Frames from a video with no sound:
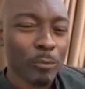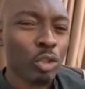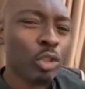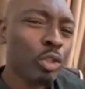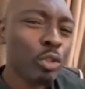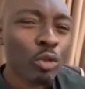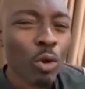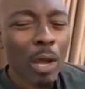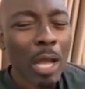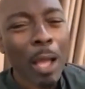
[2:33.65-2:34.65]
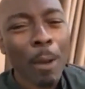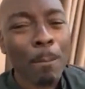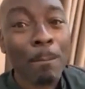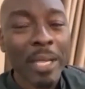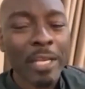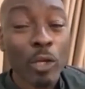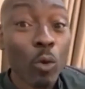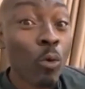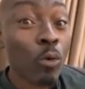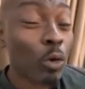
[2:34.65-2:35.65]
Do you know how many
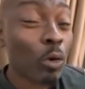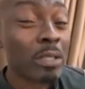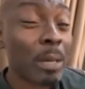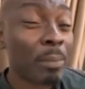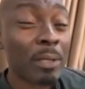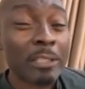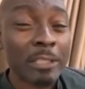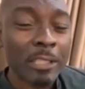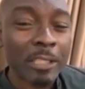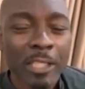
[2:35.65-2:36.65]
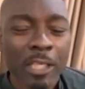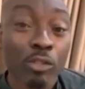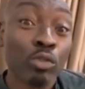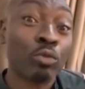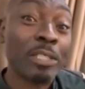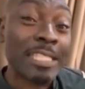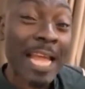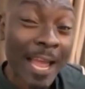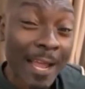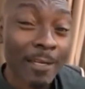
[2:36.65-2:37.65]
old order politicians you
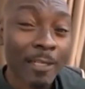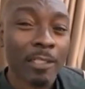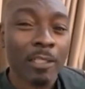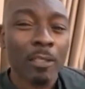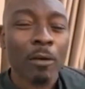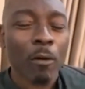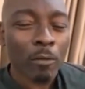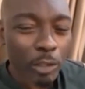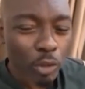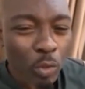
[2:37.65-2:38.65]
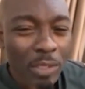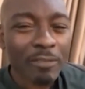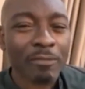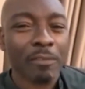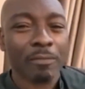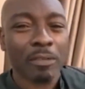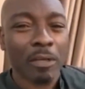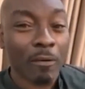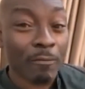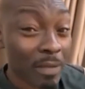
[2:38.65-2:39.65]
retired on the 25th
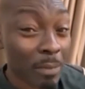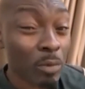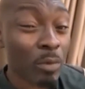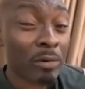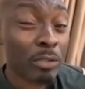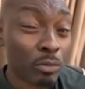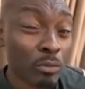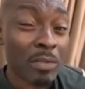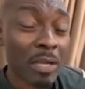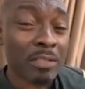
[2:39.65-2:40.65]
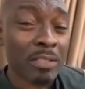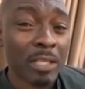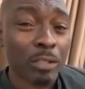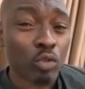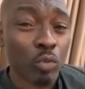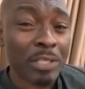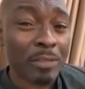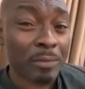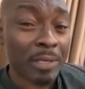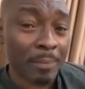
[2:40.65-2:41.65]
of February
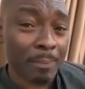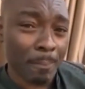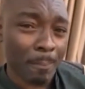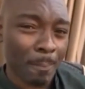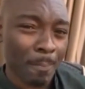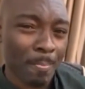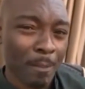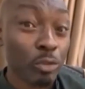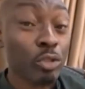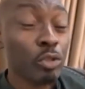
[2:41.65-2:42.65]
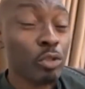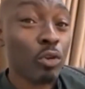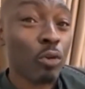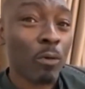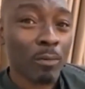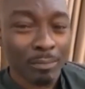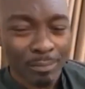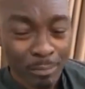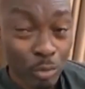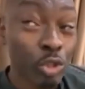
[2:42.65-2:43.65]
2023? Do you know?
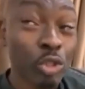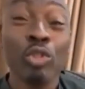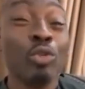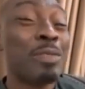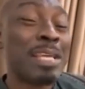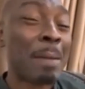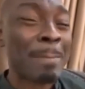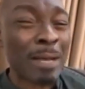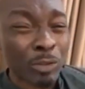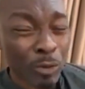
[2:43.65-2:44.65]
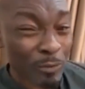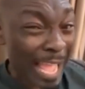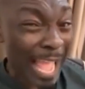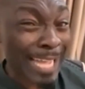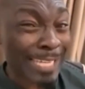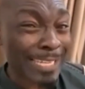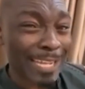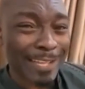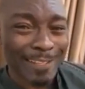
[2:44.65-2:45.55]
Do you know the amount of anger